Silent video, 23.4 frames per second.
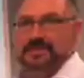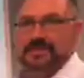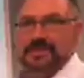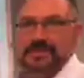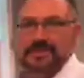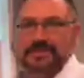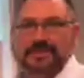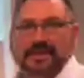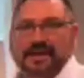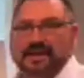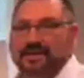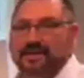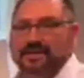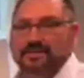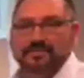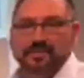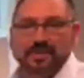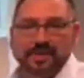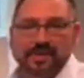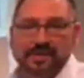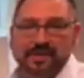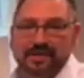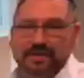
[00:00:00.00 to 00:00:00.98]
I'm just excited
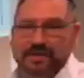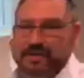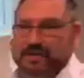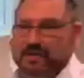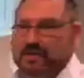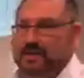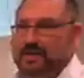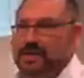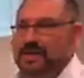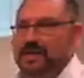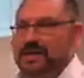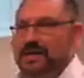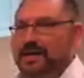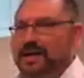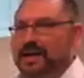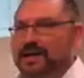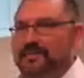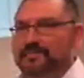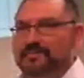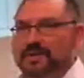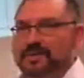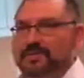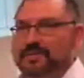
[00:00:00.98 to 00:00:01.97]
to be here.
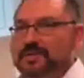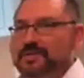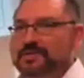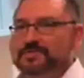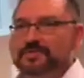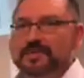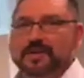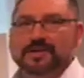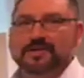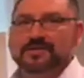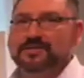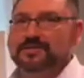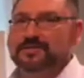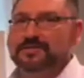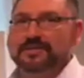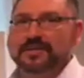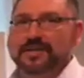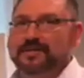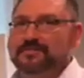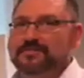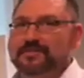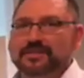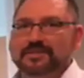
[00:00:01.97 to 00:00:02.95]
I'm nobody special.
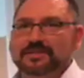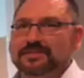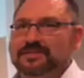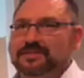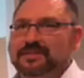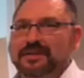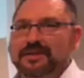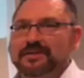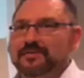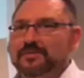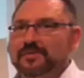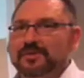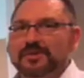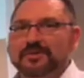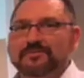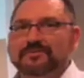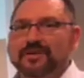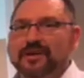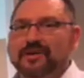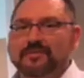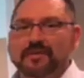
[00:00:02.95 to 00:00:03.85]
I'm just Nate Wolfe.